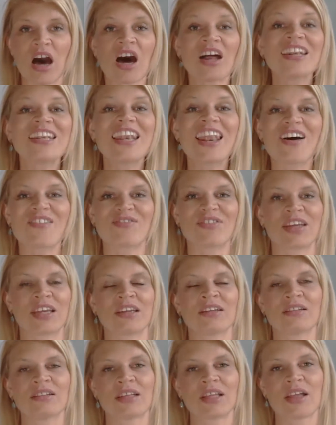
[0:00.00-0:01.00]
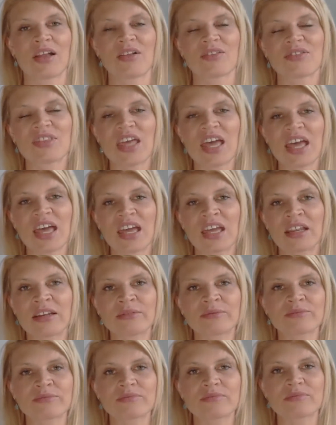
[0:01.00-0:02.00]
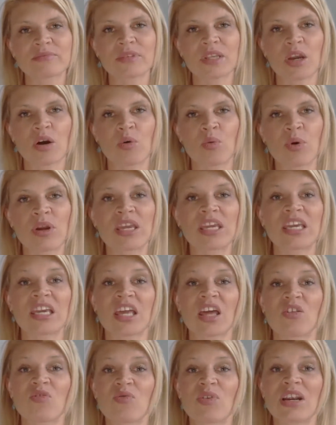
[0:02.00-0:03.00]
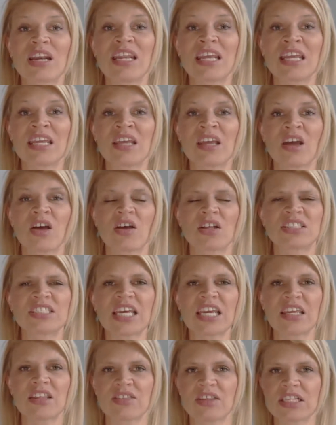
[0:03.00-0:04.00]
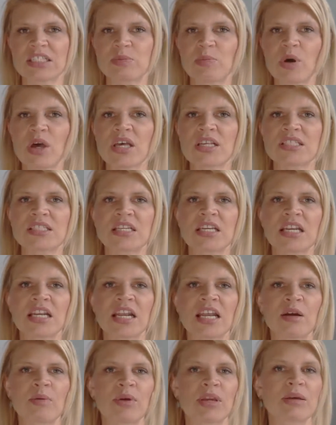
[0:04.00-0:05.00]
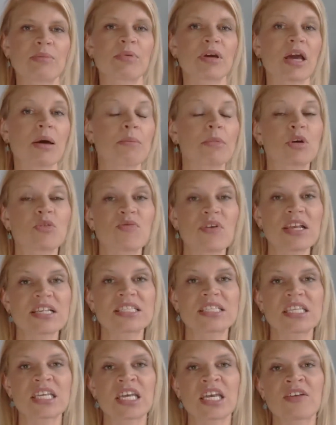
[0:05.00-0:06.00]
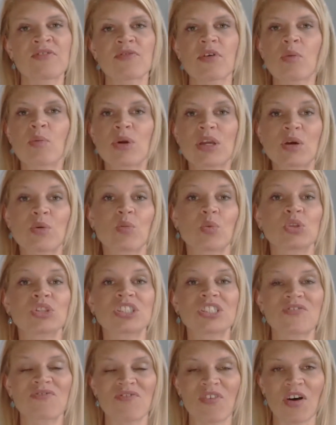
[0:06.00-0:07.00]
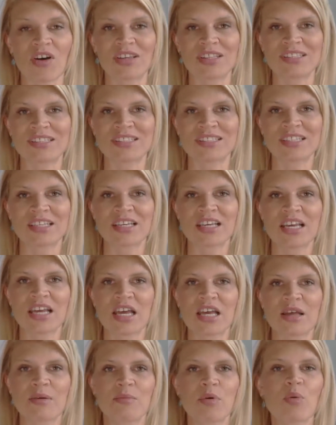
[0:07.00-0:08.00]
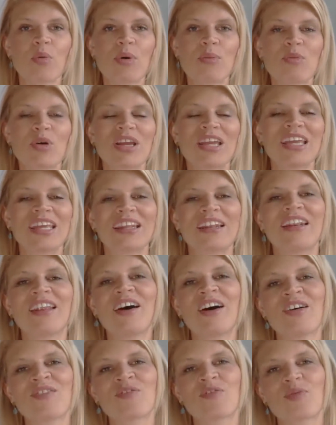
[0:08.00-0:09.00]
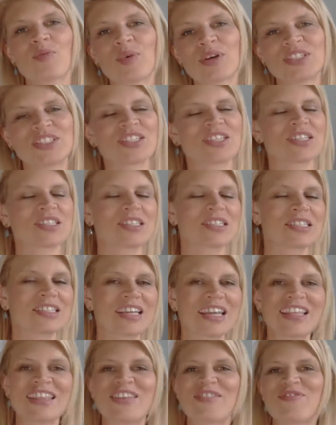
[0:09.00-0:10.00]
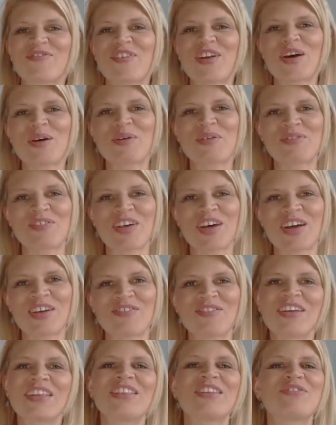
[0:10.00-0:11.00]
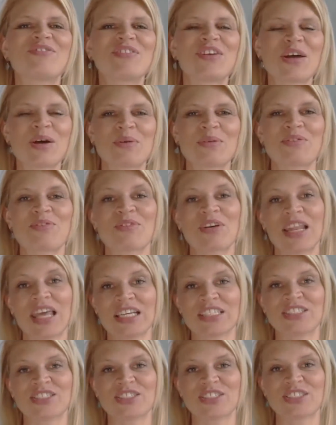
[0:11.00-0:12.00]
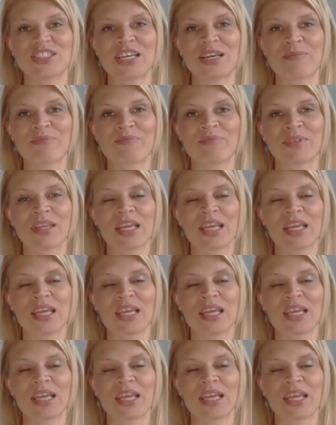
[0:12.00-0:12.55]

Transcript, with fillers: unloving, then we can really take things personally, we can become aggressive and we can want to fight. But when we're in love, we're just in the flow of life, in the flow of the relationship.